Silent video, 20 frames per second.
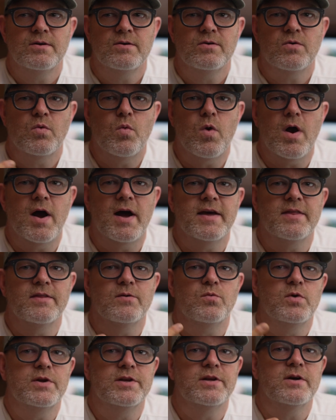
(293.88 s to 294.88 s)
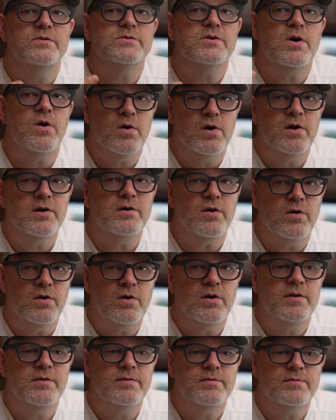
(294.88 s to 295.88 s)
why the windows aren't
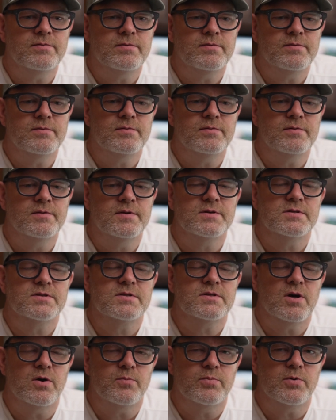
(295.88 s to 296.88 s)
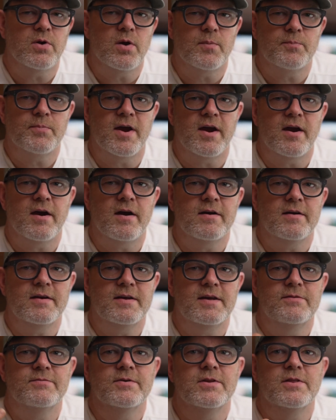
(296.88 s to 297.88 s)
on the scope of repair,
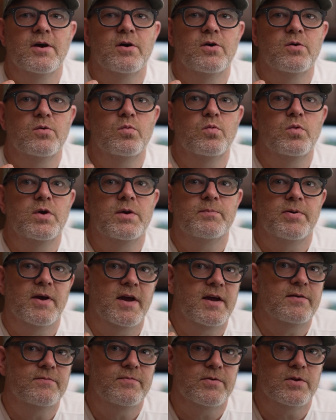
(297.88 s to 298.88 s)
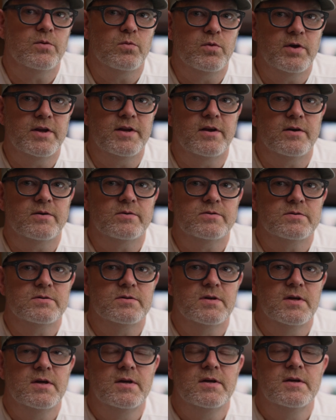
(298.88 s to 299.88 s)
even though we paid for the
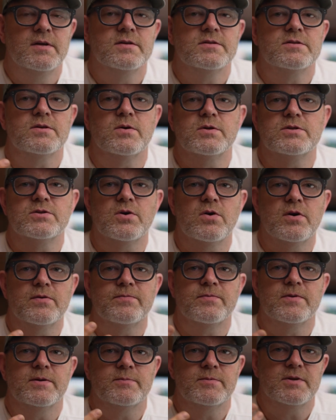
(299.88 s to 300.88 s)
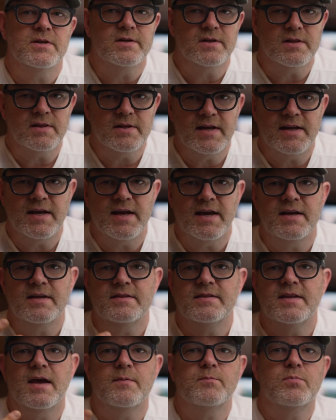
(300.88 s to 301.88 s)
windows. So it's hard for them to delineate
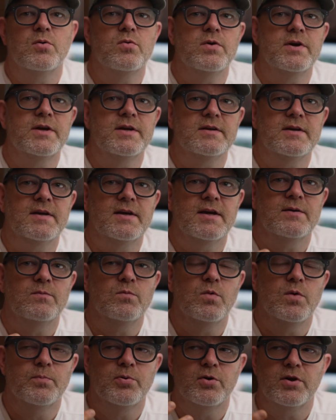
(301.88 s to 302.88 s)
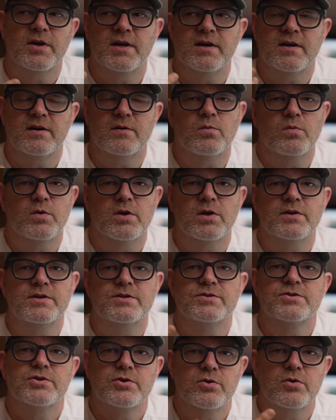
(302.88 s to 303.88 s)
at that point, and we're putting it in a really
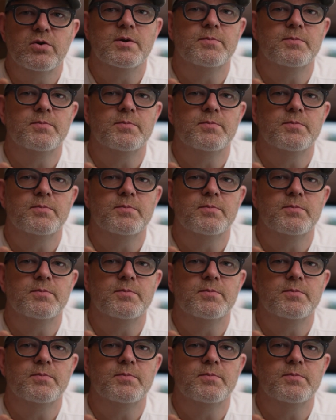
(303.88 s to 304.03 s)
screwy